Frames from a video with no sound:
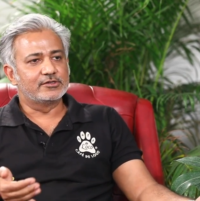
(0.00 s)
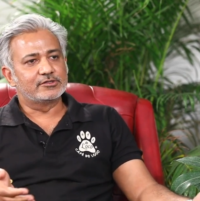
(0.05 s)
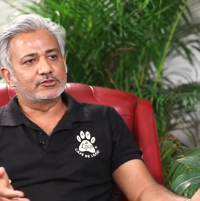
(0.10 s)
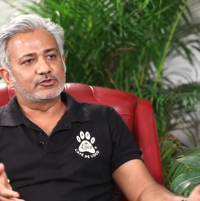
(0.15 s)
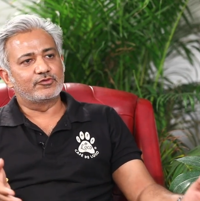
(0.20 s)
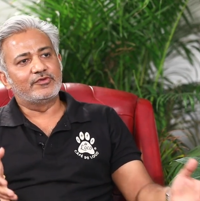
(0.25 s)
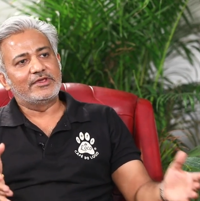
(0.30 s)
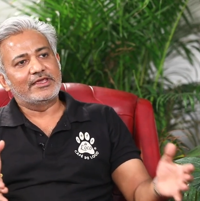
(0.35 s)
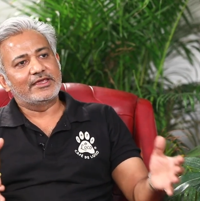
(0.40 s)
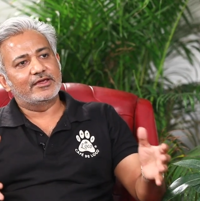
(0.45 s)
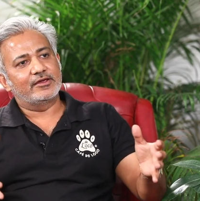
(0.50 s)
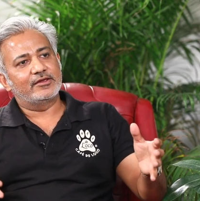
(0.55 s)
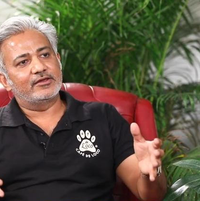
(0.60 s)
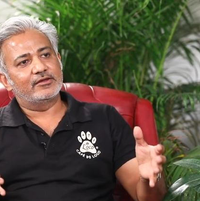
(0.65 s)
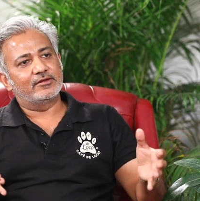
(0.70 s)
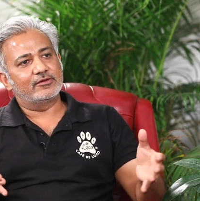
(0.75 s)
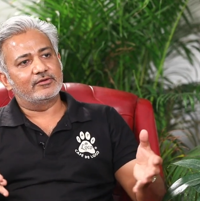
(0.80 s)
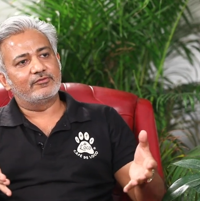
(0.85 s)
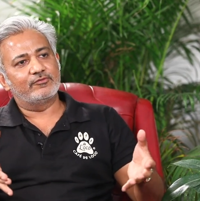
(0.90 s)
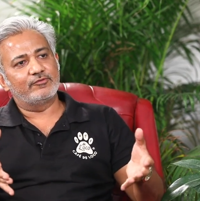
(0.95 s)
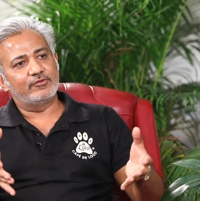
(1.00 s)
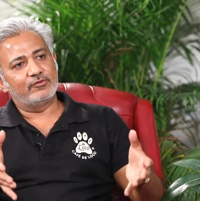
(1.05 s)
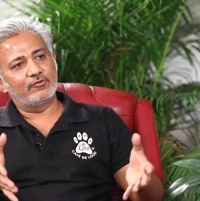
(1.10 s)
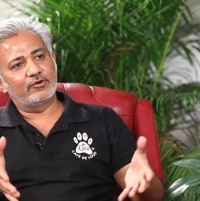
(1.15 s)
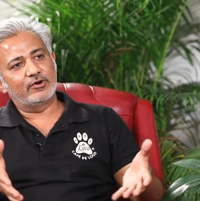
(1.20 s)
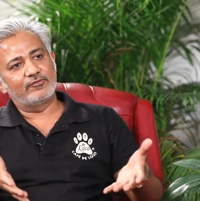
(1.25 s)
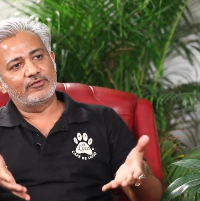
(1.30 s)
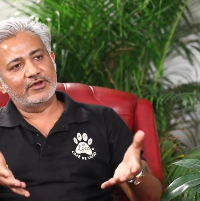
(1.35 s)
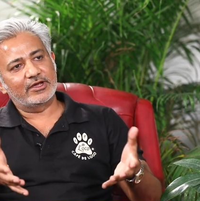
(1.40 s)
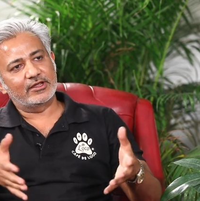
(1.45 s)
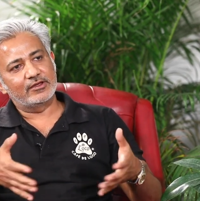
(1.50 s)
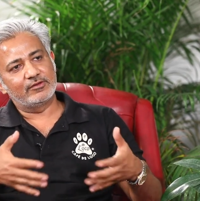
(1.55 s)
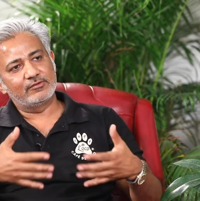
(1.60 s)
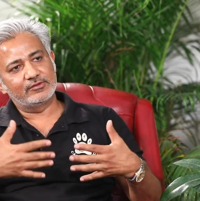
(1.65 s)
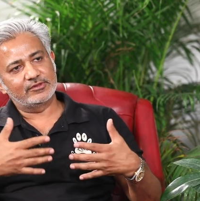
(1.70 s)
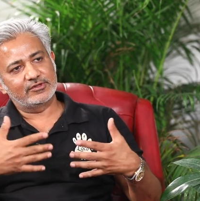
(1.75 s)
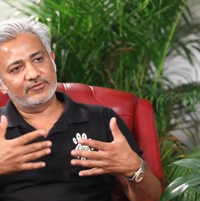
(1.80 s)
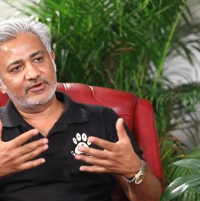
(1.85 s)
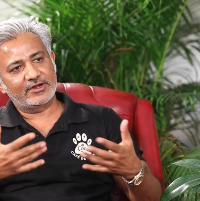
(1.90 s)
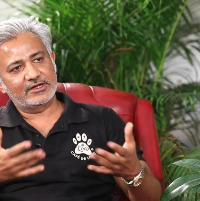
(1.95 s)
So we are
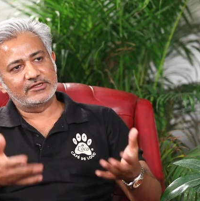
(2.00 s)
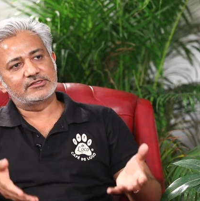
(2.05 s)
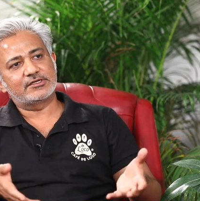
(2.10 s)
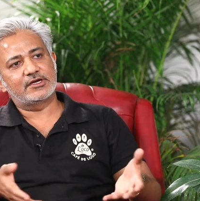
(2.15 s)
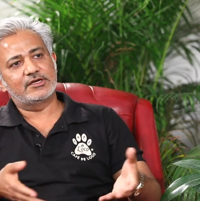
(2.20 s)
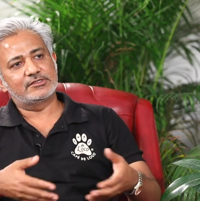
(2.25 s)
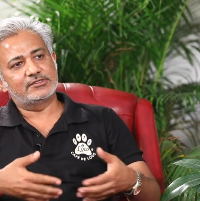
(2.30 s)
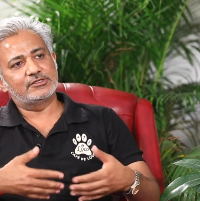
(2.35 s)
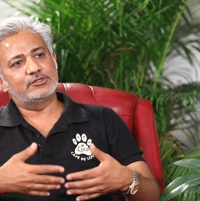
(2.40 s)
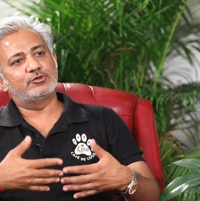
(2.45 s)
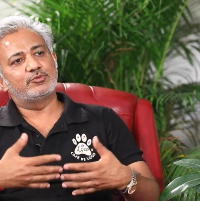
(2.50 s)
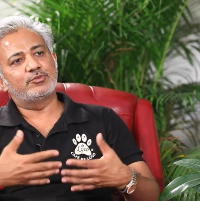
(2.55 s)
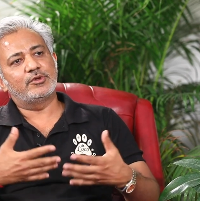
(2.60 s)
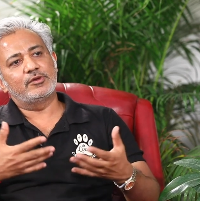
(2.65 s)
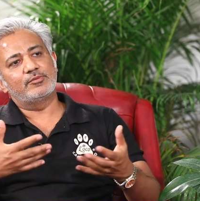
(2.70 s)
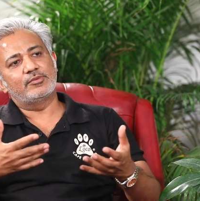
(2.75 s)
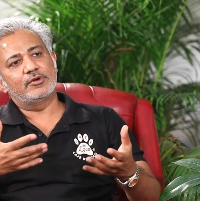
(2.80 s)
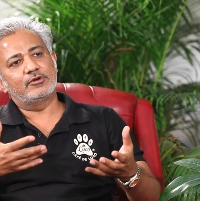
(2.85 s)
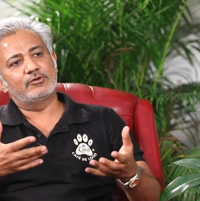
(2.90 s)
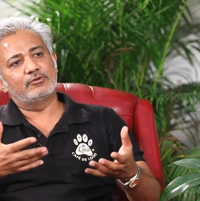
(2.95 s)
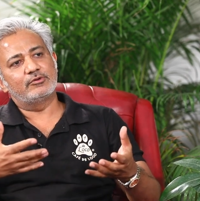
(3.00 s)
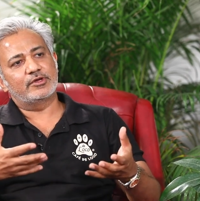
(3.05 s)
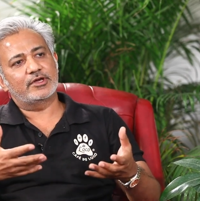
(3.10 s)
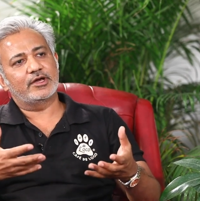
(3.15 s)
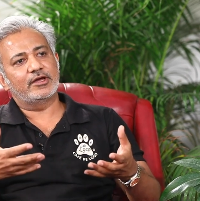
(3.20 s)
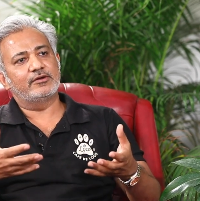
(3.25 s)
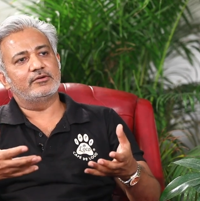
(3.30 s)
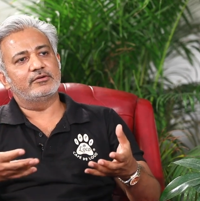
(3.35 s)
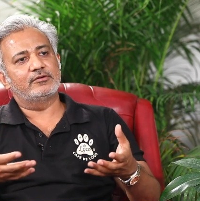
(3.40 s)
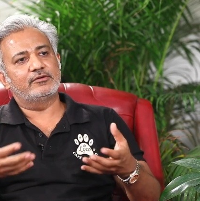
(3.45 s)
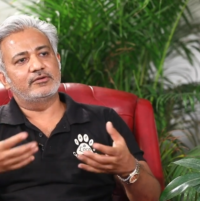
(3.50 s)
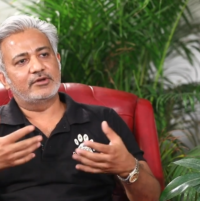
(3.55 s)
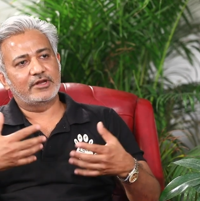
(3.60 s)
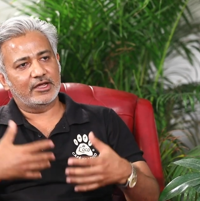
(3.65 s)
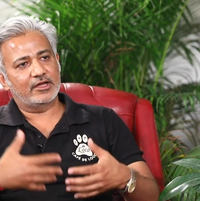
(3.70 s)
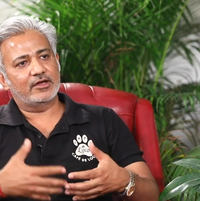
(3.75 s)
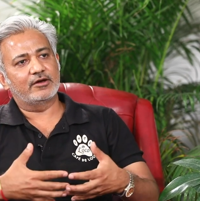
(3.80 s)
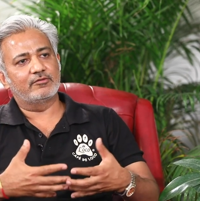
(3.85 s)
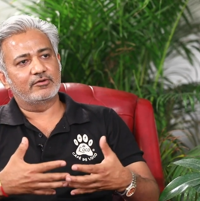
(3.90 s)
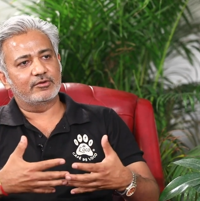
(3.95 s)
giving the franchisee to people who can
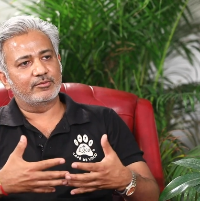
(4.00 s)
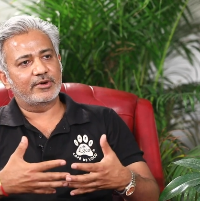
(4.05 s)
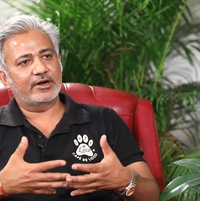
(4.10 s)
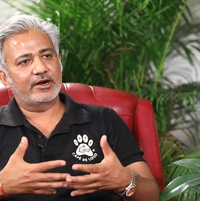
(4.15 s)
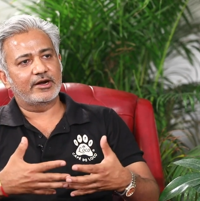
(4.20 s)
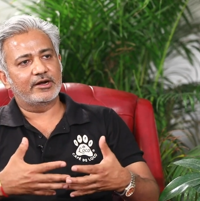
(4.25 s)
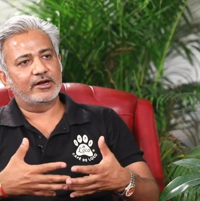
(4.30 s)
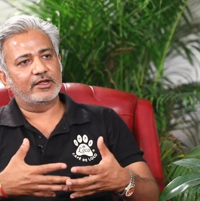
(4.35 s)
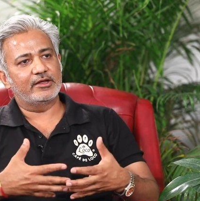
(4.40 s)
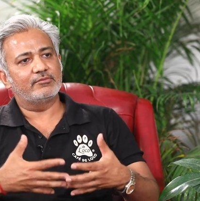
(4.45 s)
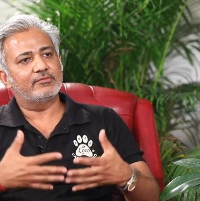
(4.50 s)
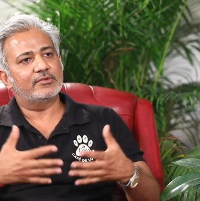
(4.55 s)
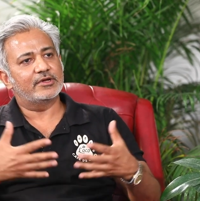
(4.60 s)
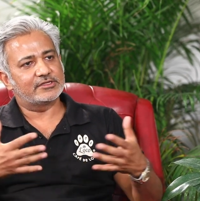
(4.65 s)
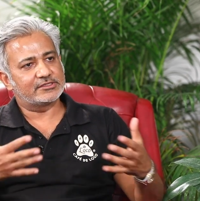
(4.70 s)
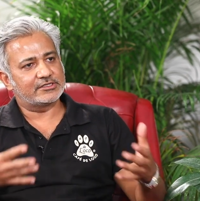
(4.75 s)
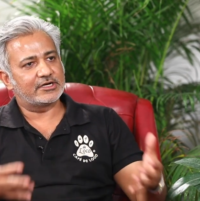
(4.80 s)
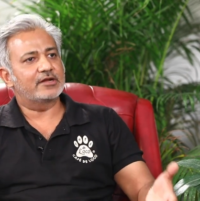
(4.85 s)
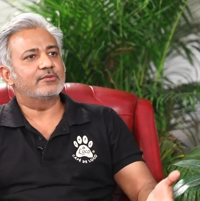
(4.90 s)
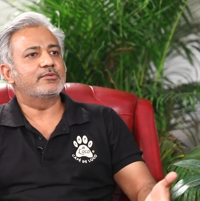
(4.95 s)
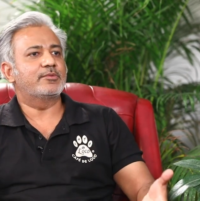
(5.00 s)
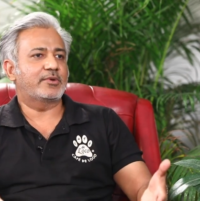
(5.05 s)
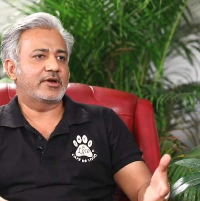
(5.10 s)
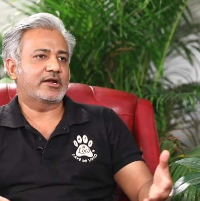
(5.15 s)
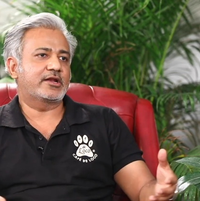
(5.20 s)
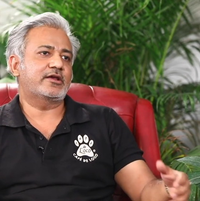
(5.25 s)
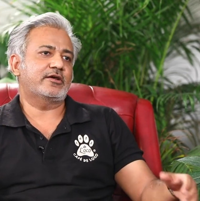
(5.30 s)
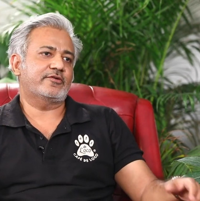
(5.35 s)
take our brand name and set up a pet